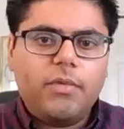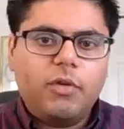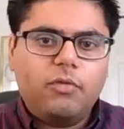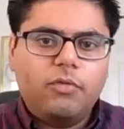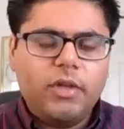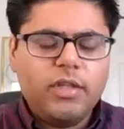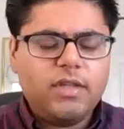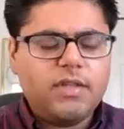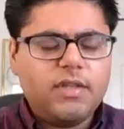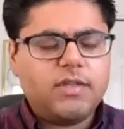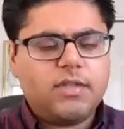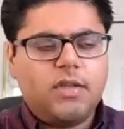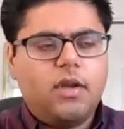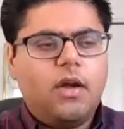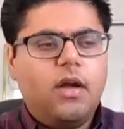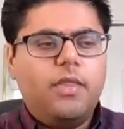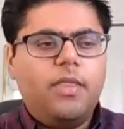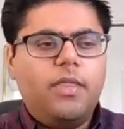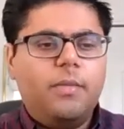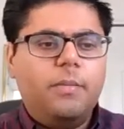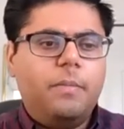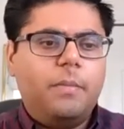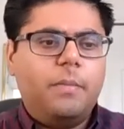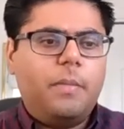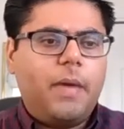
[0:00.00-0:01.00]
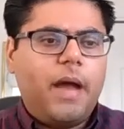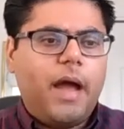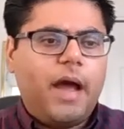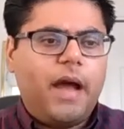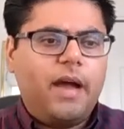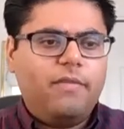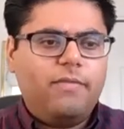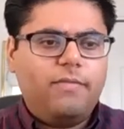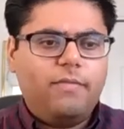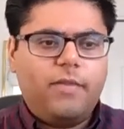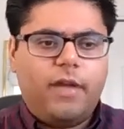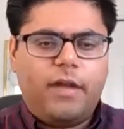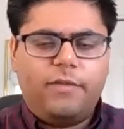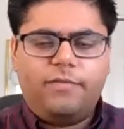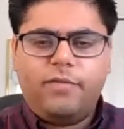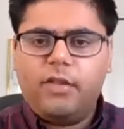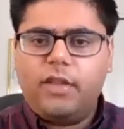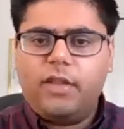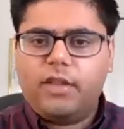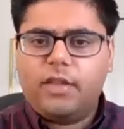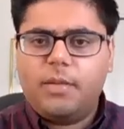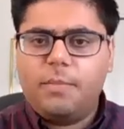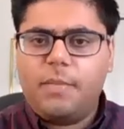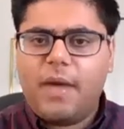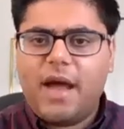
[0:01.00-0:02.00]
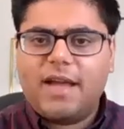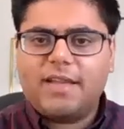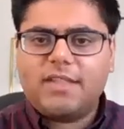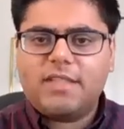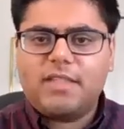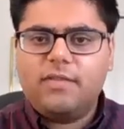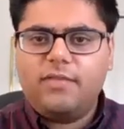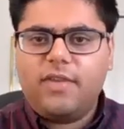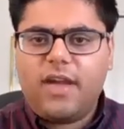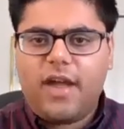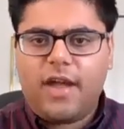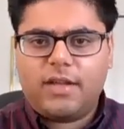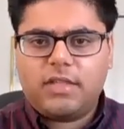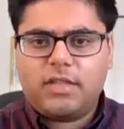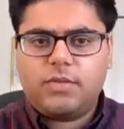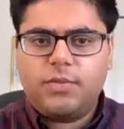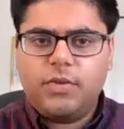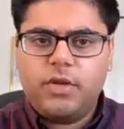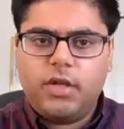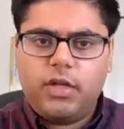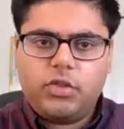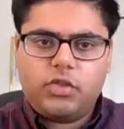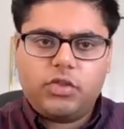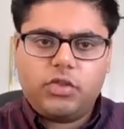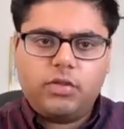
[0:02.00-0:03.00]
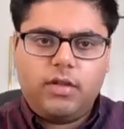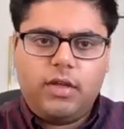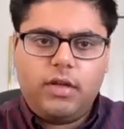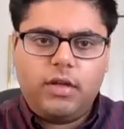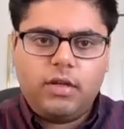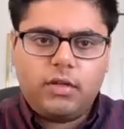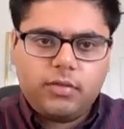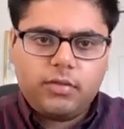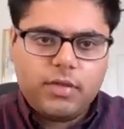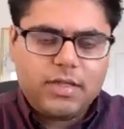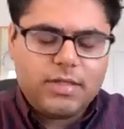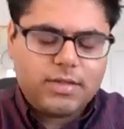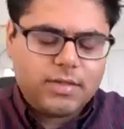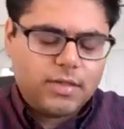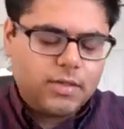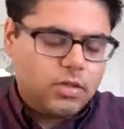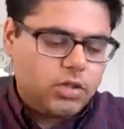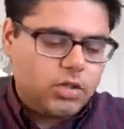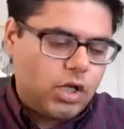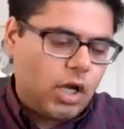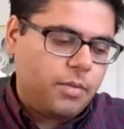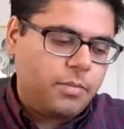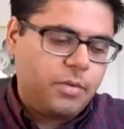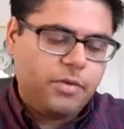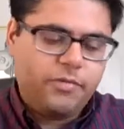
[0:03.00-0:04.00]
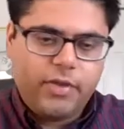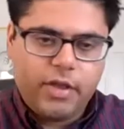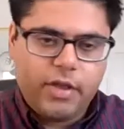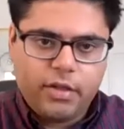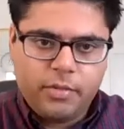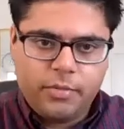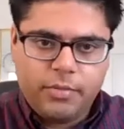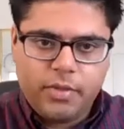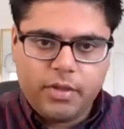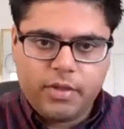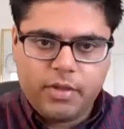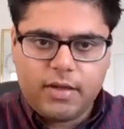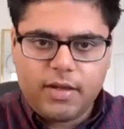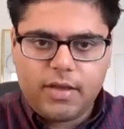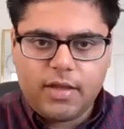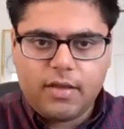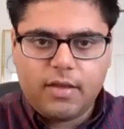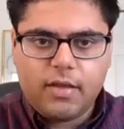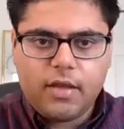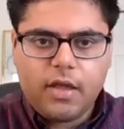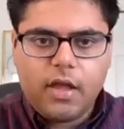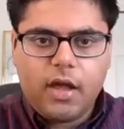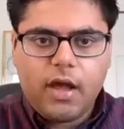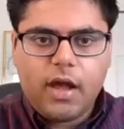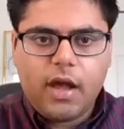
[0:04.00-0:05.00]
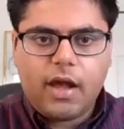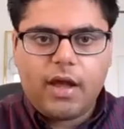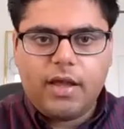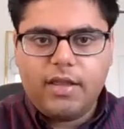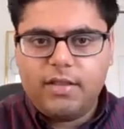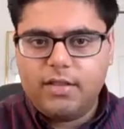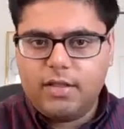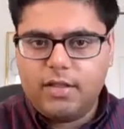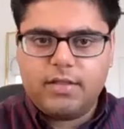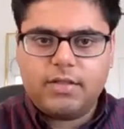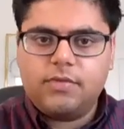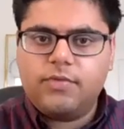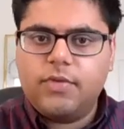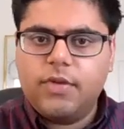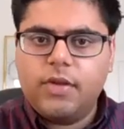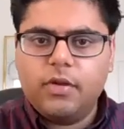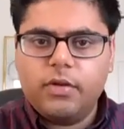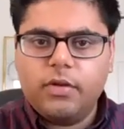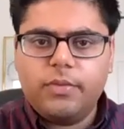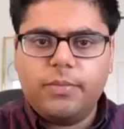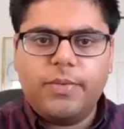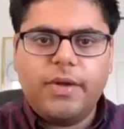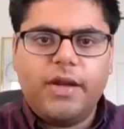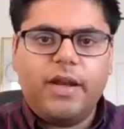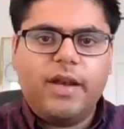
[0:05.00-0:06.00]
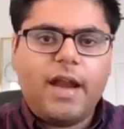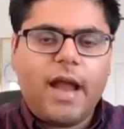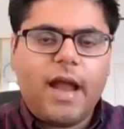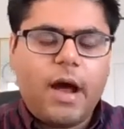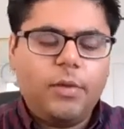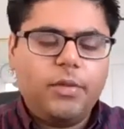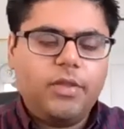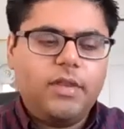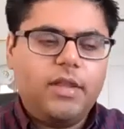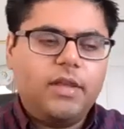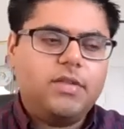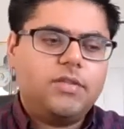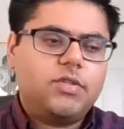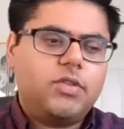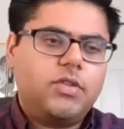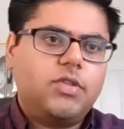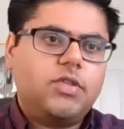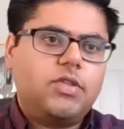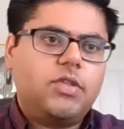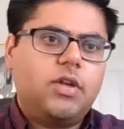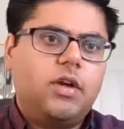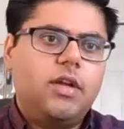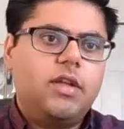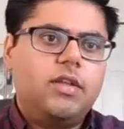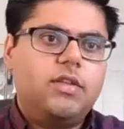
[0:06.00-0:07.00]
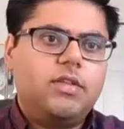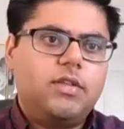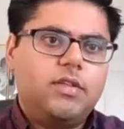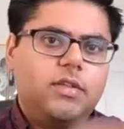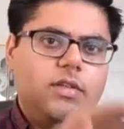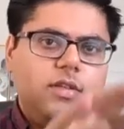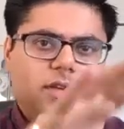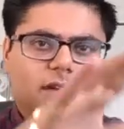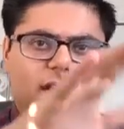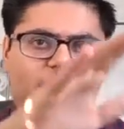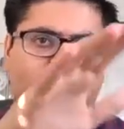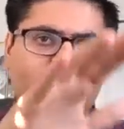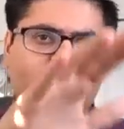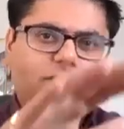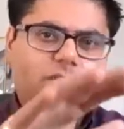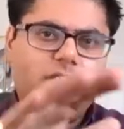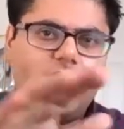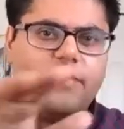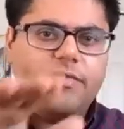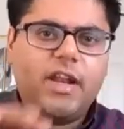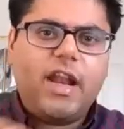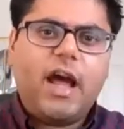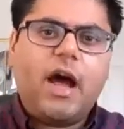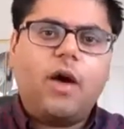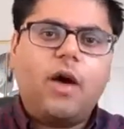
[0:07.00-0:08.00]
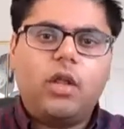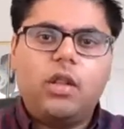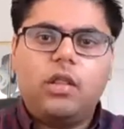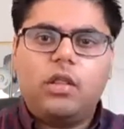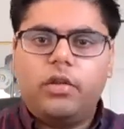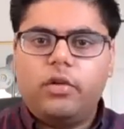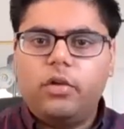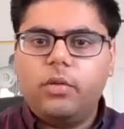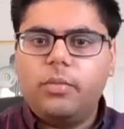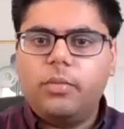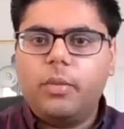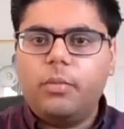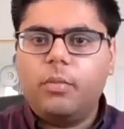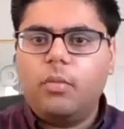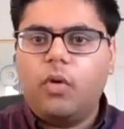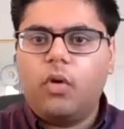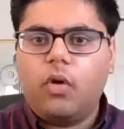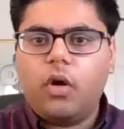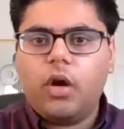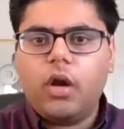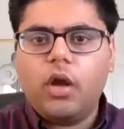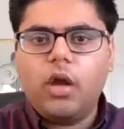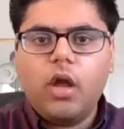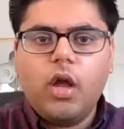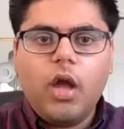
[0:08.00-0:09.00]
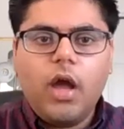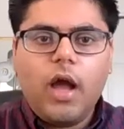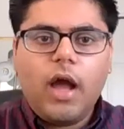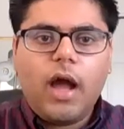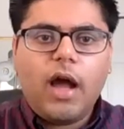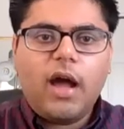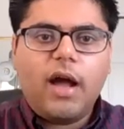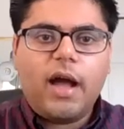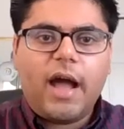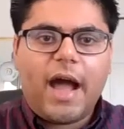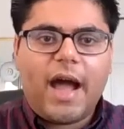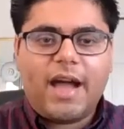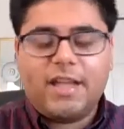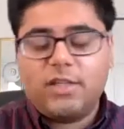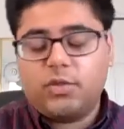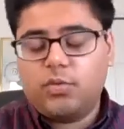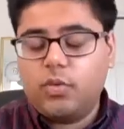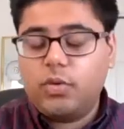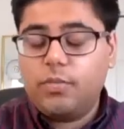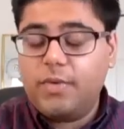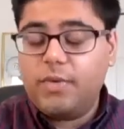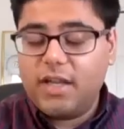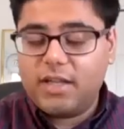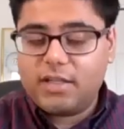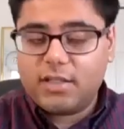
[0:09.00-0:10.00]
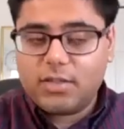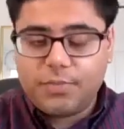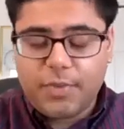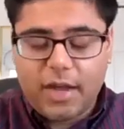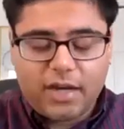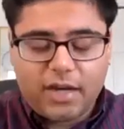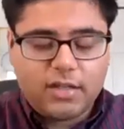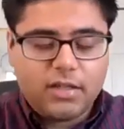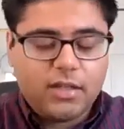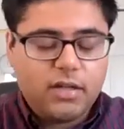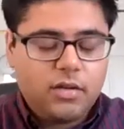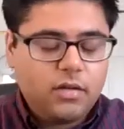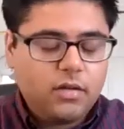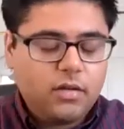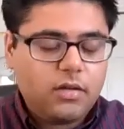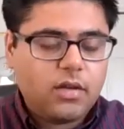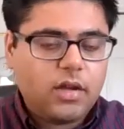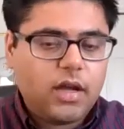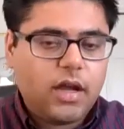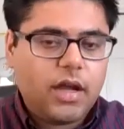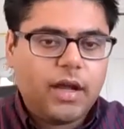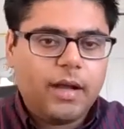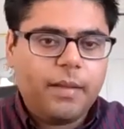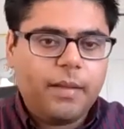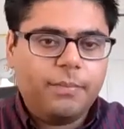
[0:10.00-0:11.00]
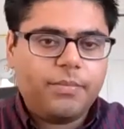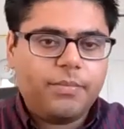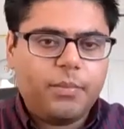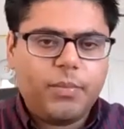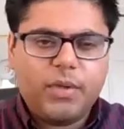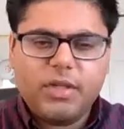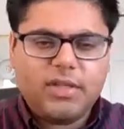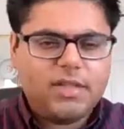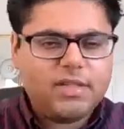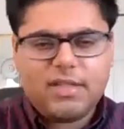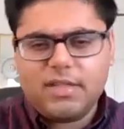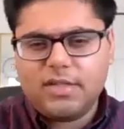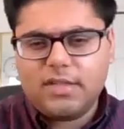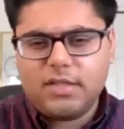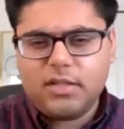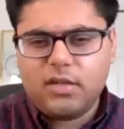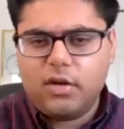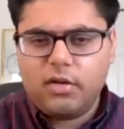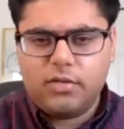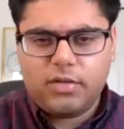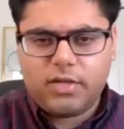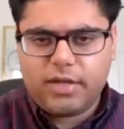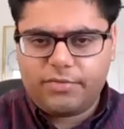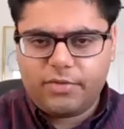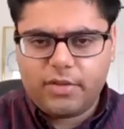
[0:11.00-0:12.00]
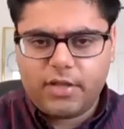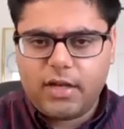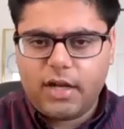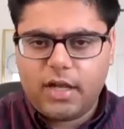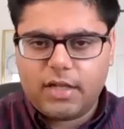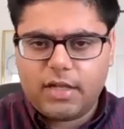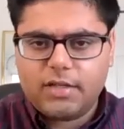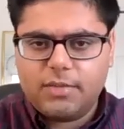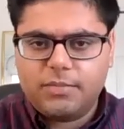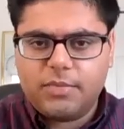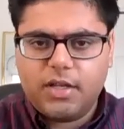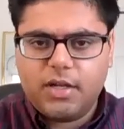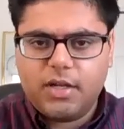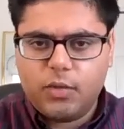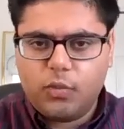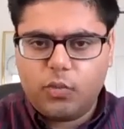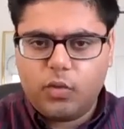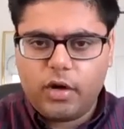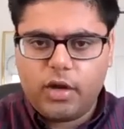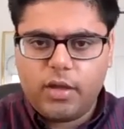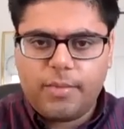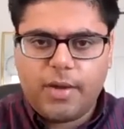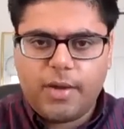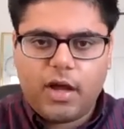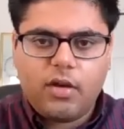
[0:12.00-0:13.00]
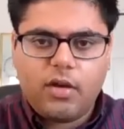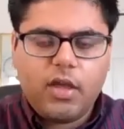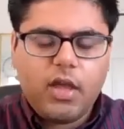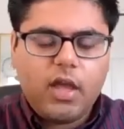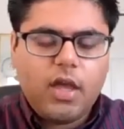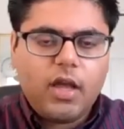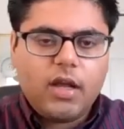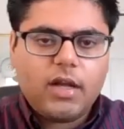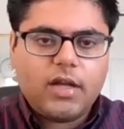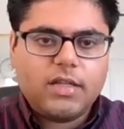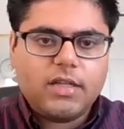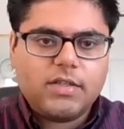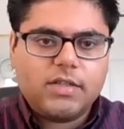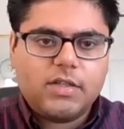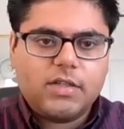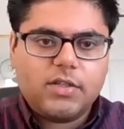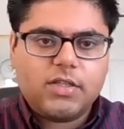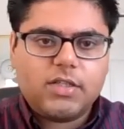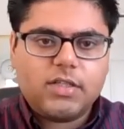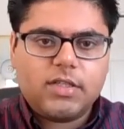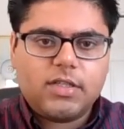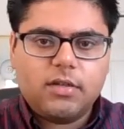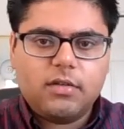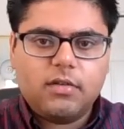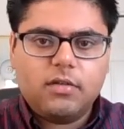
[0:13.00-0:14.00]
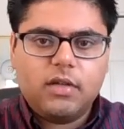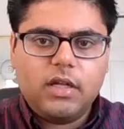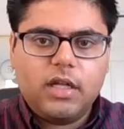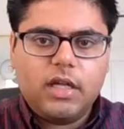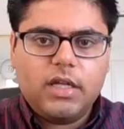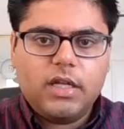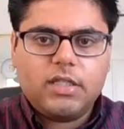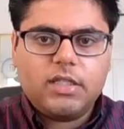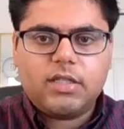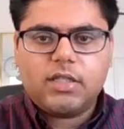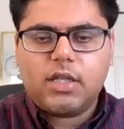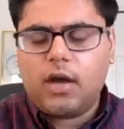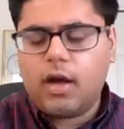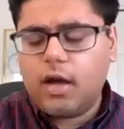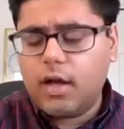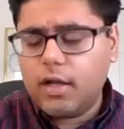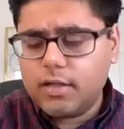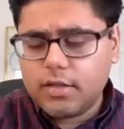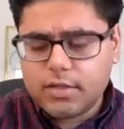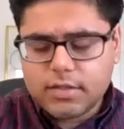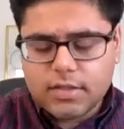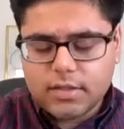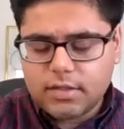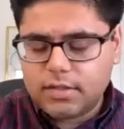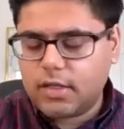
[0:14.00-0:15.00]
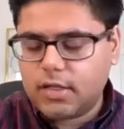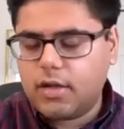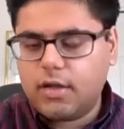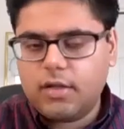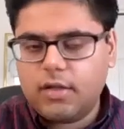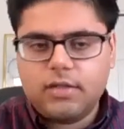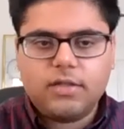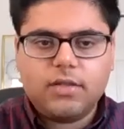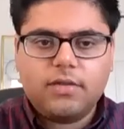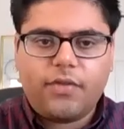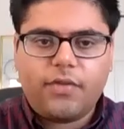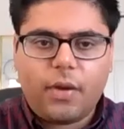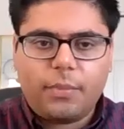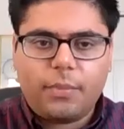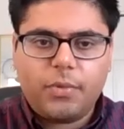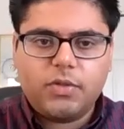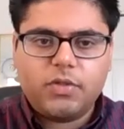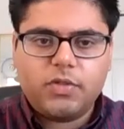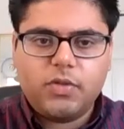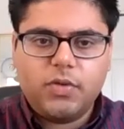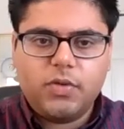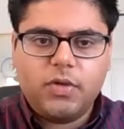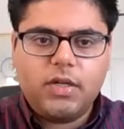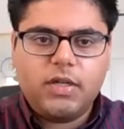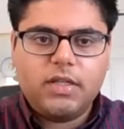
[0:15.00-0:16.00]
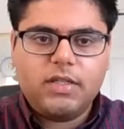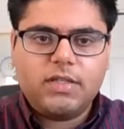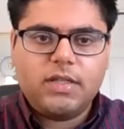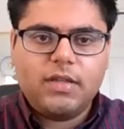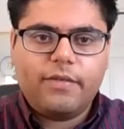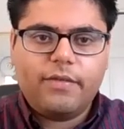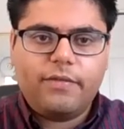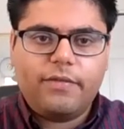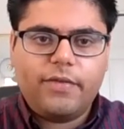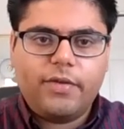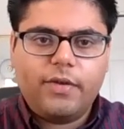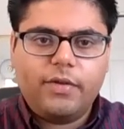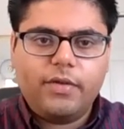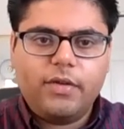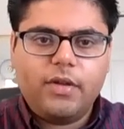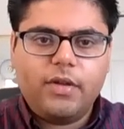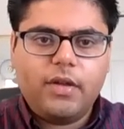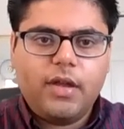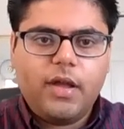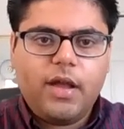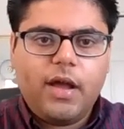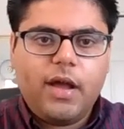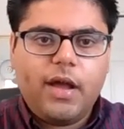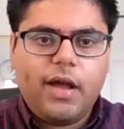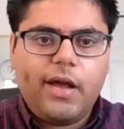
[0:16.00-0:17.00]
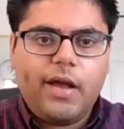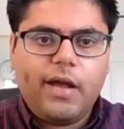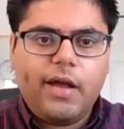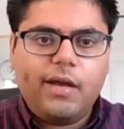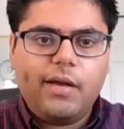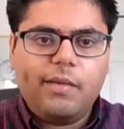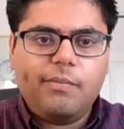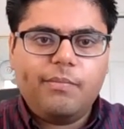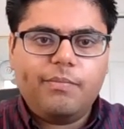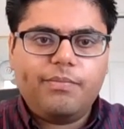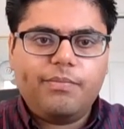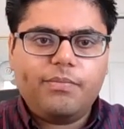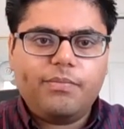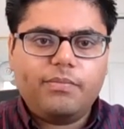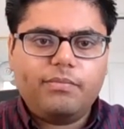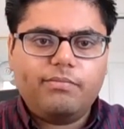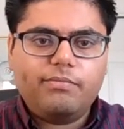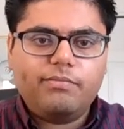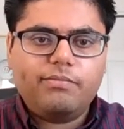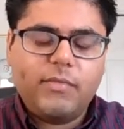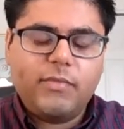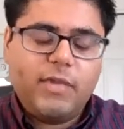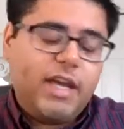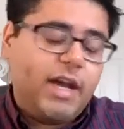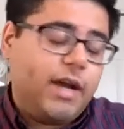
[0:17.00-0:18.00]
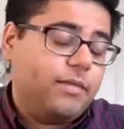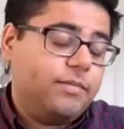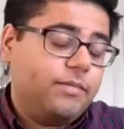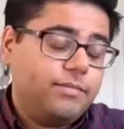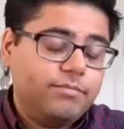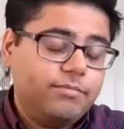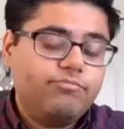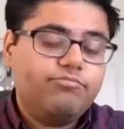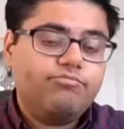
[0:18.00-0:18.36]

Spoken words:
really saw I feel like the massive exponential increase in job availability in this field, but now things are starting to kind of even out a little bit more, as would be expected. But this is, definitely not something to worry about because there's still tons and tons of opportunities in the field. Yeah.